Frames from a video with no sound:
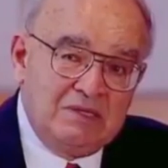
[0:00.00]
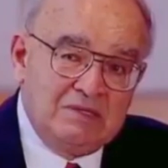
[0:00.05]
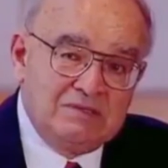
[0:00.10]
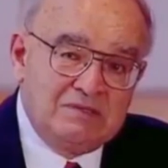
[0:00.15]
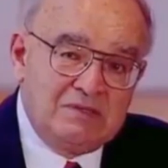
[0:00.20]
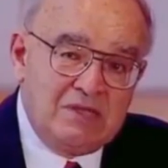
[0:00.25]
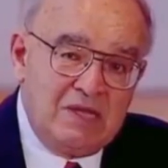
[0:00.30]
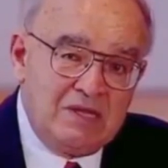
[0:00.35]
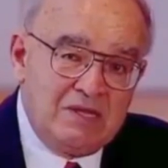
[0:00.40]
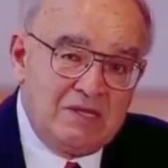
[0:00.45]

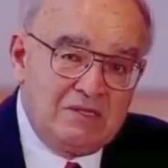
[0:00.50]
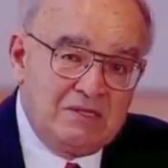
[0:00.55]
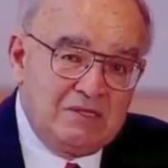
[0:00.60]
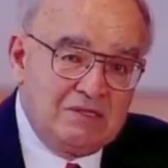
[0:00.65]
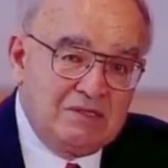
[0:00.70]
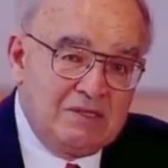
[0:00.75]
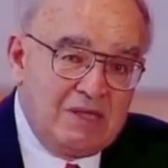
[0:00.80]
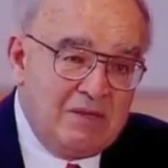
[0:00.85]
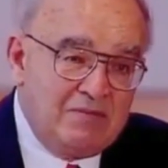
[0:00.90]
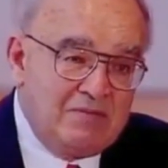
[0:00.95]

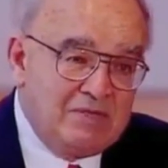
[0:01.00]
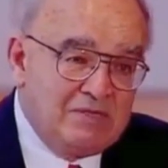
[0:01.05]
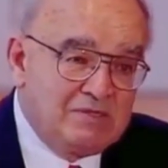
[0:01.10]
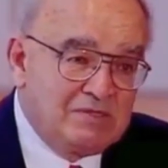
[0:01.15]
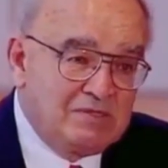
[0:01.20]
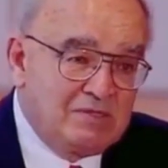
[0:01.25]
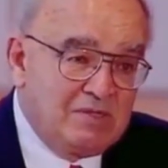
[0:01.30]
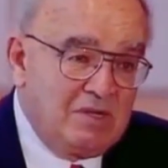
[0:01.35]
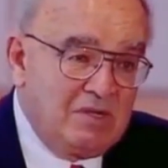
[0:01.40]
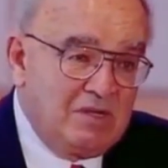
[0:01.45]
secondary
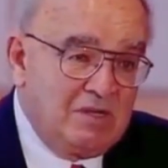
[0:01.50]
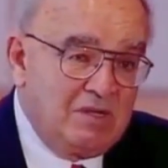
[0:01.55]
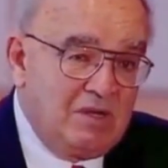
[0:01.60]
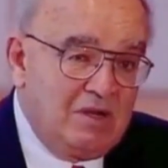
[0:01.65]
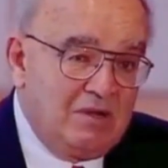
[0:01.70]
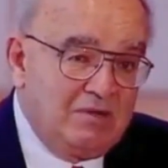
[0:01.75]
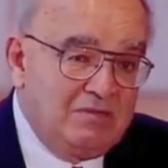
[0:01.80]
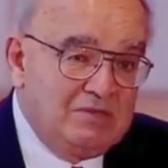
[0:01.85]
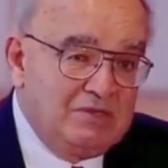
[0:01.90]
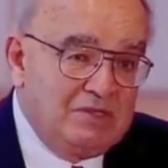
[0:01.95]
damage
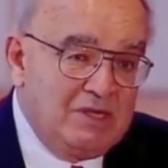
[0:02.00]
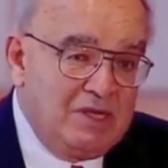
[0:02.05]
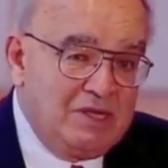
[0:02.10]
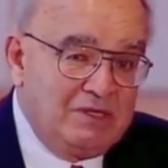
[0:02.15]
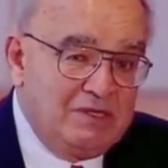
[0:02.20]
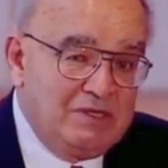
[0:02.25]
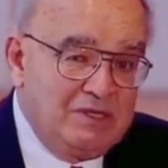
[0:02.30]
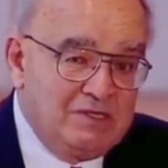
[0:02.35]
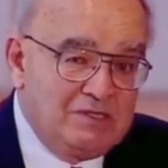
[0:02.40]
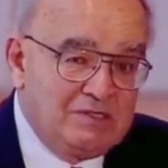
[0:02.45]
of
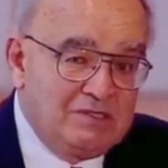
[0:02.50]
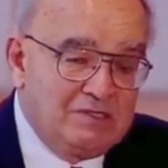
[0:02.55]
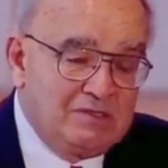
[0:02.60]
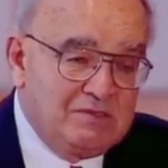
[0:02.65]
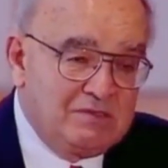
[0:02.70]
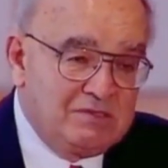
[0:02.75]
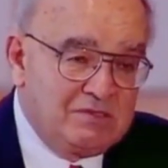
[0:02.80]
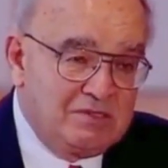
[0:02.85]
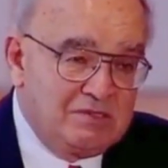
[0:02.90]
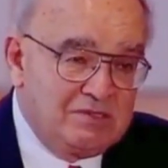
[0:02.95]

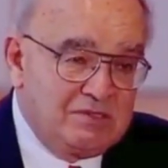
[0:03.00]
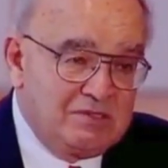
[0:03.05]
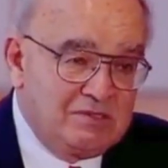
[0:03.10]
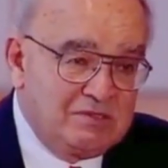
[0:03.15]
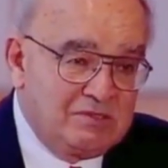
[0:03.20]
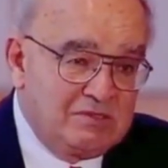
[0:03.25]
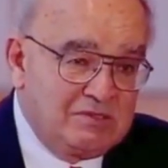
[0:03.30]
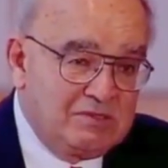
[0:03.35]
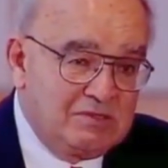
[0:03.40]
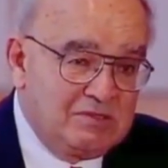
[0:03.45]
dehydration, such
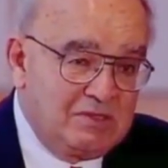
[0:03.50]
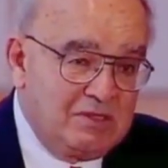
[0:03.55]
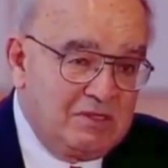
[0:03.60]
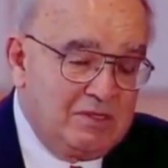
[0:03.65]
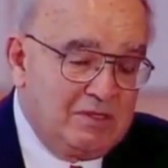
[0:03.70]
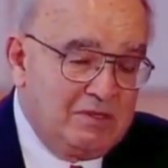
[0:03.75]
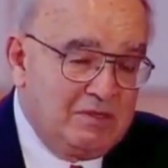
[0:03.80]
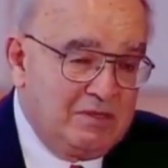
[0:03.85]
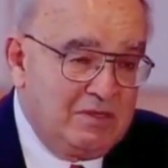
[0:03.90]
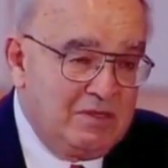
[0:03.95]
as
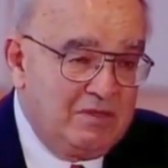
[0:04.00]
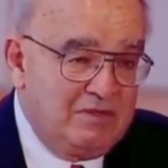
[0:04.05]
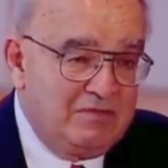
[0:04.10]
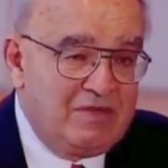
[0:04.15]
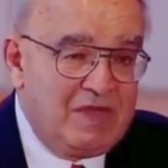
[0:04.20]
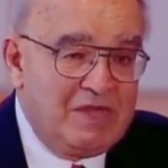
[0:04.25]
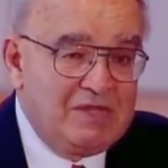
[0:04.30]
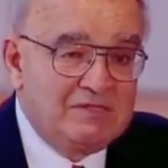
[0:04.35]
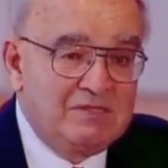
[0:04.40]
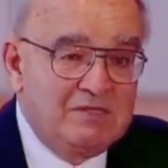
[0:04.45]

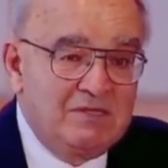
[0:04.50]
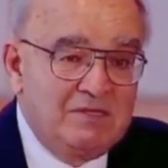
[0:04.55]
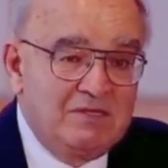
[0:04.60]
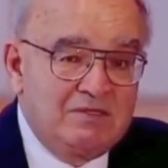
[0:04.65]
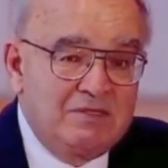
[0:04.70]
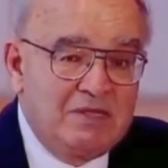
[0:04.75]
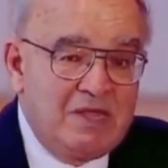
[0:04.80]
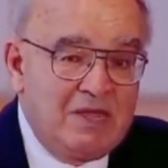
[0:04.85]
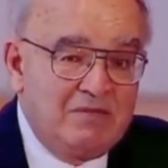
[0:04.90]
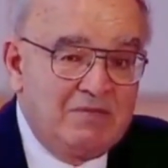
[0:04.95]
vascular
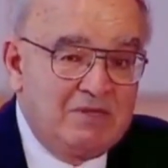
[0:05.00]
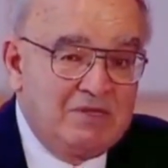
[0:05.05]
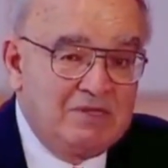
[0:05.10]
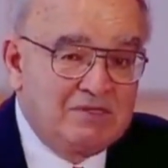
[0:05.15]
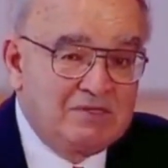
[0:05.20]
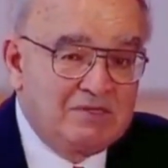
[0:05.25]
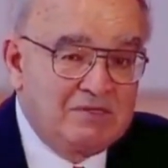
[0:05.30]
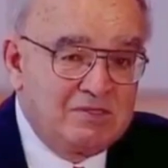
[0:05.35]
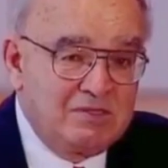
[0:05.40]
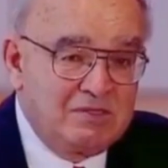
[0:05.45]

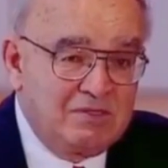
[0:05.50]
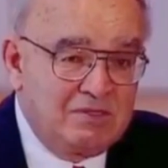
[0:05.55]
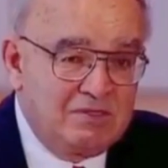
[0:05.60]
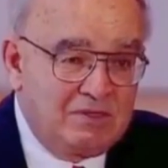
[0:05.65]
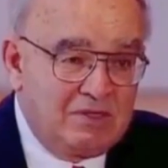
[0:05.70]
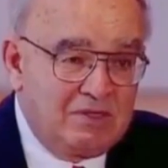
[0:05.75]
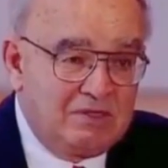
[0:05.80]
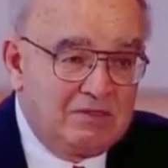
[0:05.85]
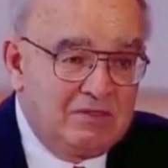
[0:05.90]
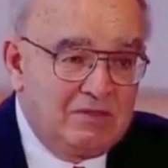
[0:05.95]
damage and
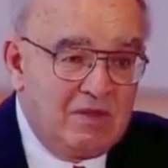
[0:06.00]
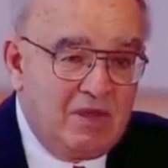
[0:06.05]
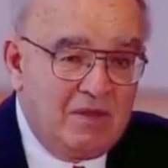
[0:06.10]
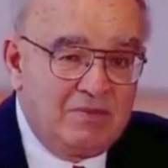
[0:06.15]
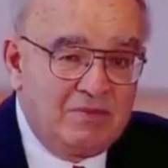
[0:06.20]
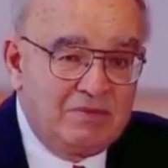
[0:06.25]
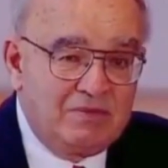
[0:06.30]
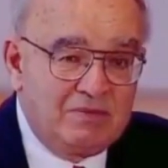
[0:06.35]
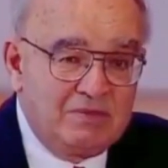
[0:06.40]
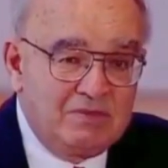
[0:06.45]

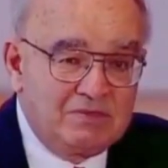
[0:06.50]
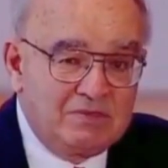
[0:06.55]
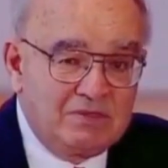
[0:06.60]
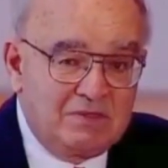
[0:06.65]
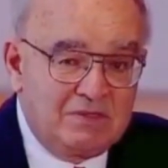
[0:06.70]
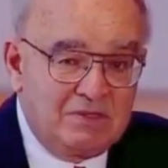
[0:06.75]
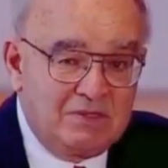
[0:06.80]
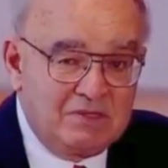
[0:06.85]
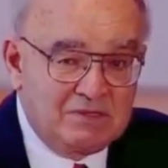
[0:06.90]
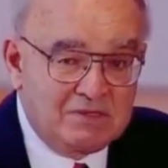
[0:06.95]
retinopathies
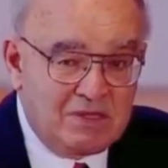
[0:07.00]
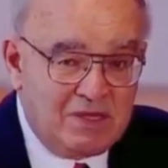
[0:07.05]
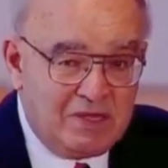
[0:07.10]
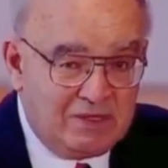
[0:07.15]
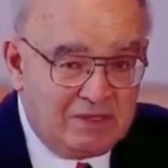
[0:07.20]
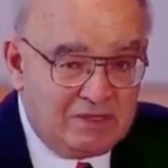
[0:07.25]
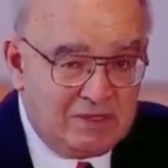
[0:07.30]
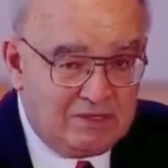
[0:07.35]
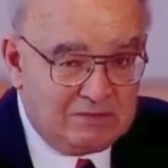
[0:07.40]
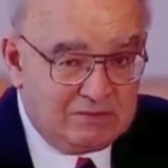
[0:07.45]
and things
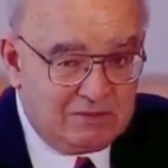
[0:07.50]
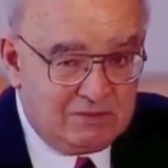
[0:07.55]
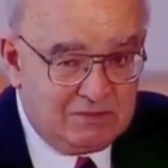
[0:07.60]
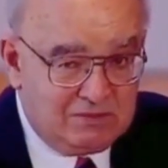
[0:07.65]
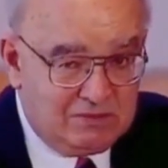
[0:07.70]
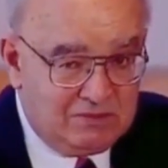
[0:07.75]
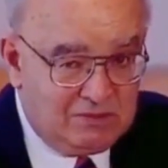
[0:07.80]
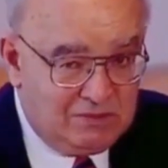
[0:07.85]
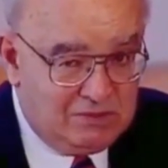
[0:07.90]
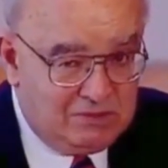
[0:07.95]
like that. So
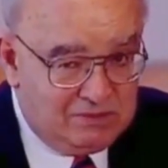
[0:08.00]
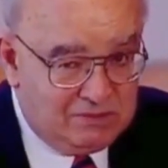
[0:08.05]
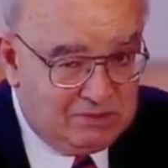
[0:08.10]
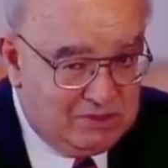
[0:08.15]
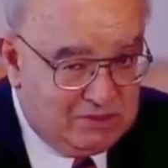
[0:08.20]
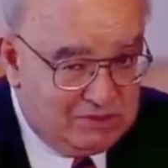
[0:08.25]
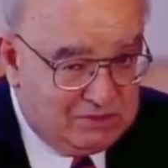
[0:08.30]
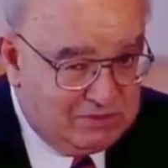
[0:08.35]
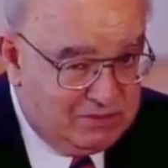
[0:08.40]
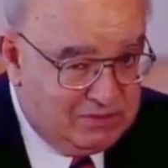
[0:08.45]
these
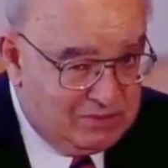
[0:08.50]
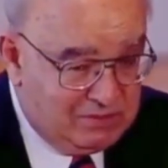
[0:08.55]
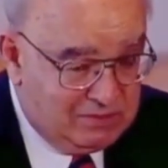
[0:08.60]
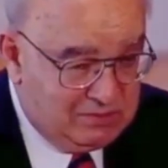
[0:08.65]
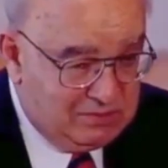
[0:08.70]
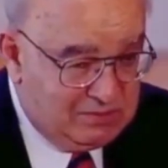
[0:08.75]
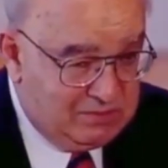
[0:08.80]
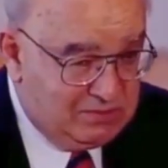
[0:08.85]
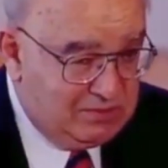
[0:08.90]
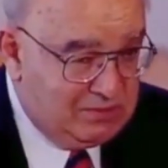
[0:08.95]
things will
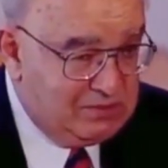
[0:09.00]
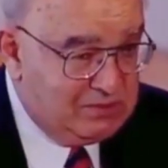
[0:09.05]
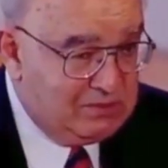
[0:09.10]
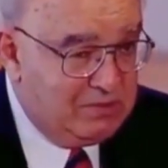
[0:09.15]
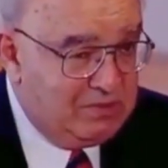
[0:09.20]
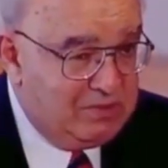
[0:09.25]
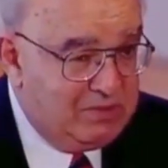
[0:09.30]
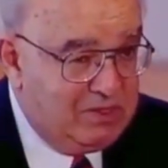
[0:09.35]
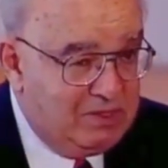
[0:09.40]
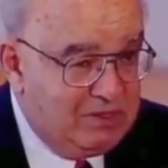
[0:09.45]

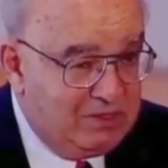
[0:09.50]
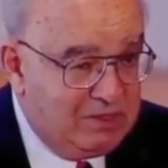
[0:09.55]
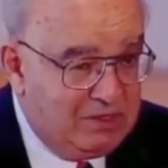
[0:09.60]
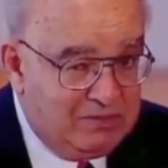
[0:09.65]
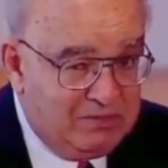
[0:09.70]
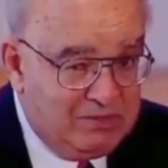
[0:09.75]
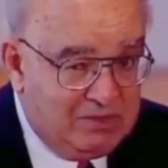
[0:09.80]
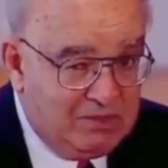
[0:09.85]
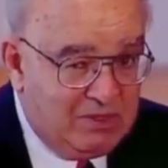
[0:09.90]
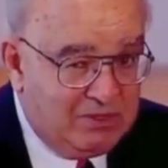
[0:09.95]
disappear.
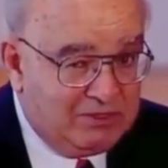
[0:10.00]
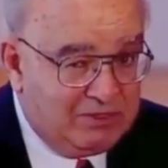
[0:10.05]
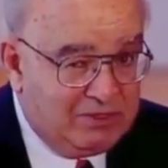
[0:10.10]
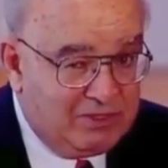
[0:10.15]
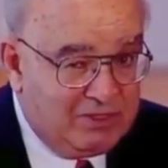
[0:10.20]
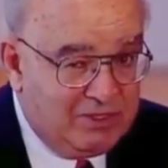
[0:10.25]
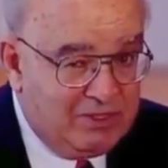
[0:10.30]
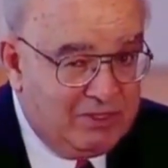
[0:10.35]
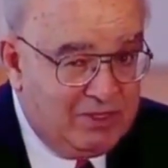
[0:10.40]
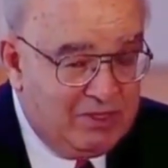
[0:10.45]
They will not
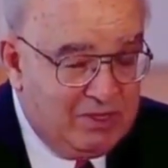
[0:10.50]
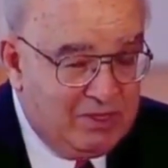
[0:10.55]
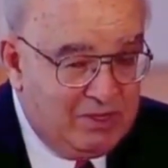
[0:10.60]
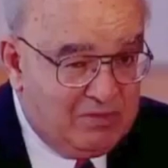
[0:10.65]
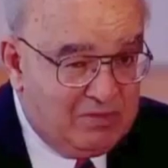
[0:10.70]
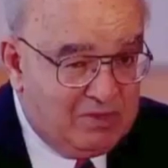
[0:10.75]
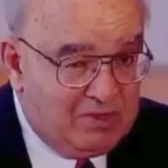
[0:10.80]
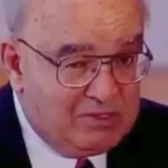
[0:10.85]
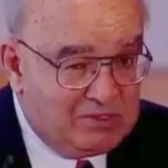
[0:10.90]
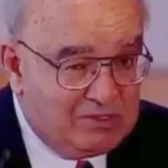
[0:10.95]
occur
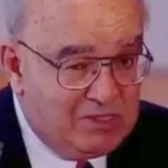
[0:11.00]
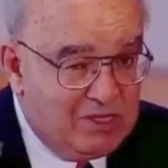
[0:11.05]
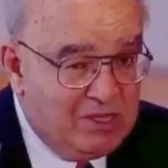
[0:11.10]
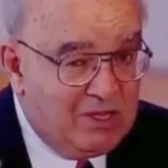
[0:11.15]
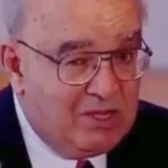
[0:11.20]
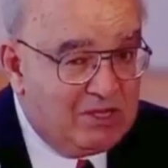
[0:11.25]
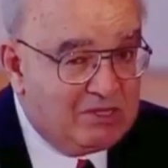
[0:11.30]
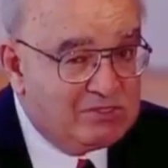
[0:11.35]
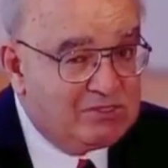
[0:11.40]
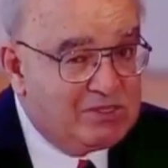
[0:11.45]
because they
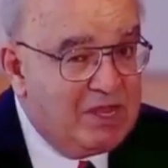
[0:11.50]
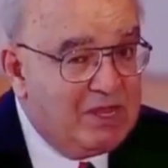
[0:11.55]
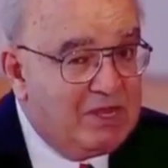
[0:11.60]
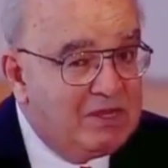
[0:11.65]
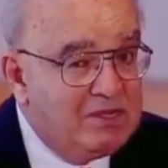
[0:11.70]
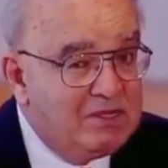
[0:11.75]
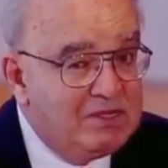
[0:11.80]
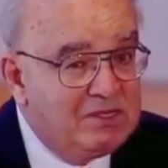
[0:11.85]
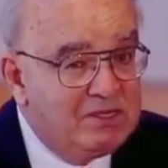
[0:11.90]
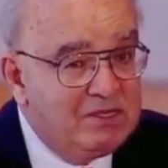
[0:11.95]
are
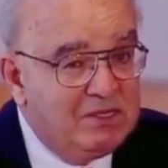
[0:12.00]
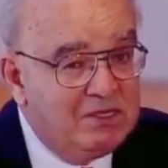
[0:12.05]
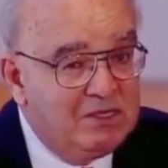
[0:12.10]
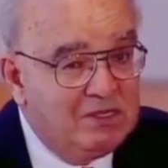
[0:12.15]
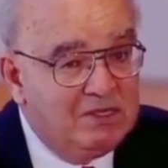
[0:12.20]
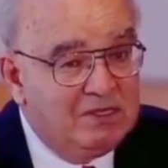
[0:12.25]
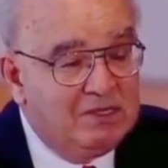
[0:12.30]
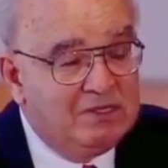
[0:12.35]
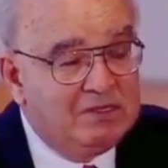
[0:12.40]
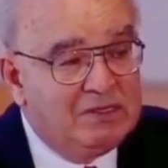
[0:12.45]
secondary
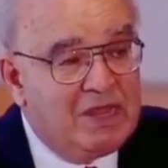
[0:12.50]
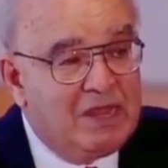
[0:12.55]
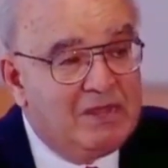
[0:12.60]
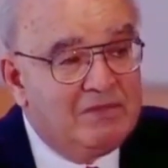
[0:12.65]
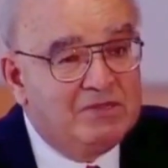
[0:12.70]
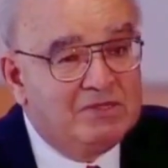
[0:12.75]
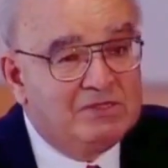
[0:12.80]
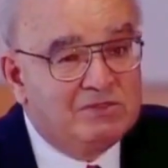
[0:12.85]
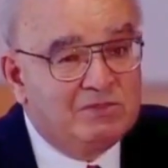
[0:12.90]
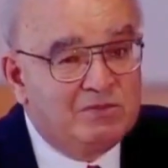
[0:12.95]

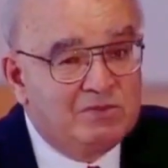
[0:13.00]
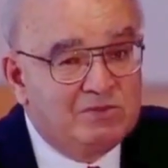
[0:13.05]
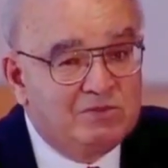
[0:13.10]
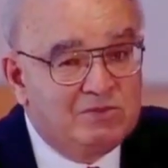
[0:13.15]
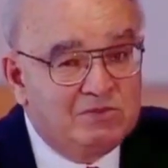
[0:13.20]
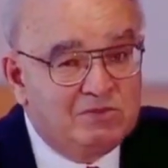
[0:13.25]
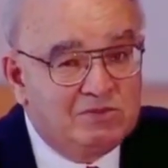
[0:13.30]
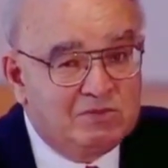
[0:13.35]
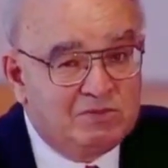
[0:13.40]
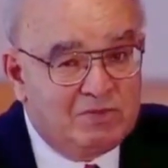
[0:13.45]
damage
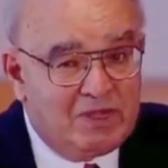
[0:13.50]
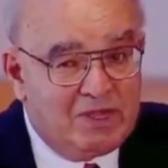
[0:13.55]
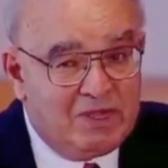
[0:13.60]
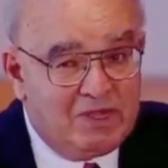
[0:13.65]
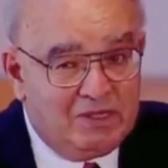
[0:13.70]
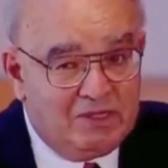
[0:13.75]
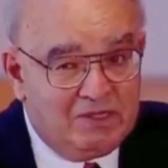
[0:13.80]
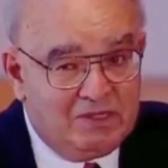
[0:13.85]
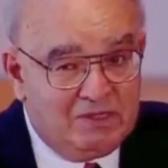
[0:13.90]
produced by